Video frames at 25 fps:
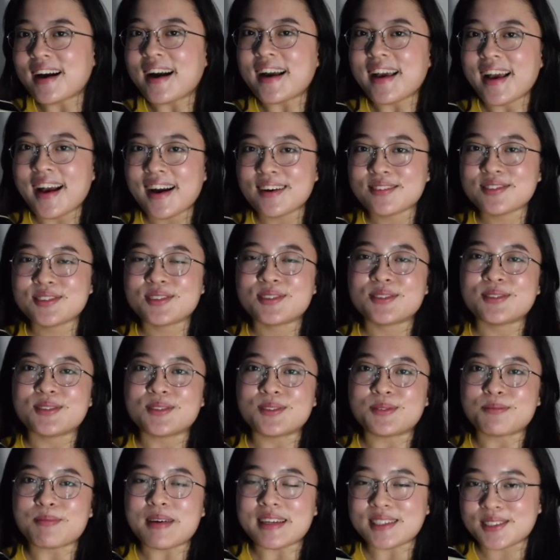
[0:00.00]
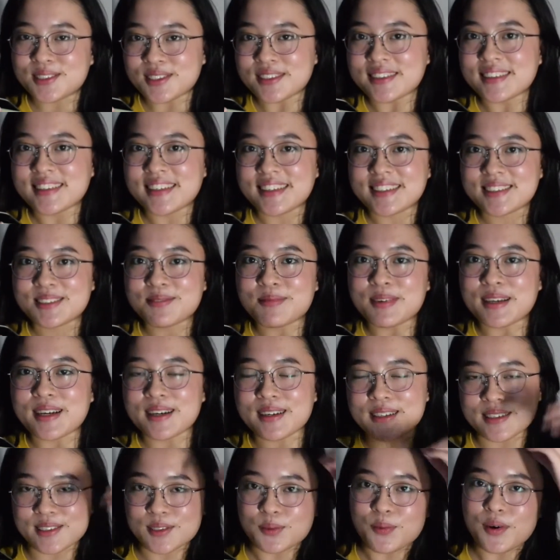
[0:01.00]
I have to mention this
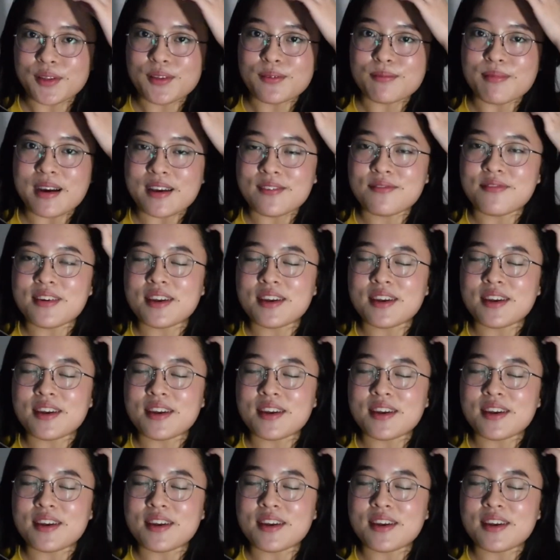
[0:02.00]
because one of my